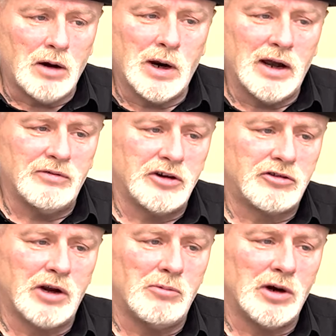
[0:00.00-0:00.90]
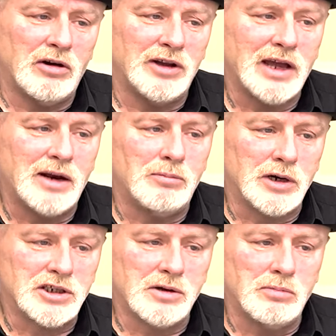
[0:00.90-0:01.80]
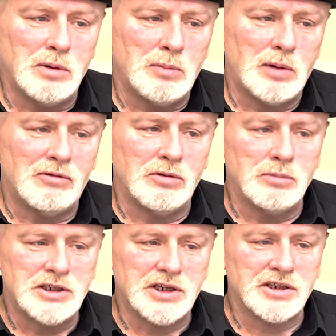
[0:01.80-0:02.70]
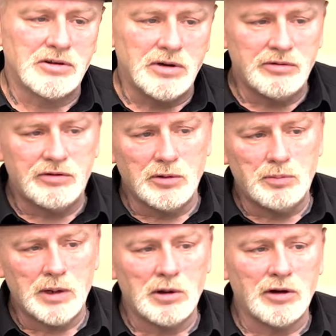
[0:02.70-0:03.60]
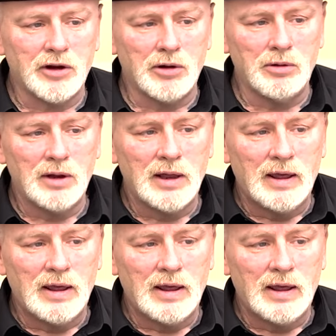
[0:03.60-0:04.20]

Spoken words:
I went out for a drink one night down in Brixton with my brother and my sister and a few people I knew.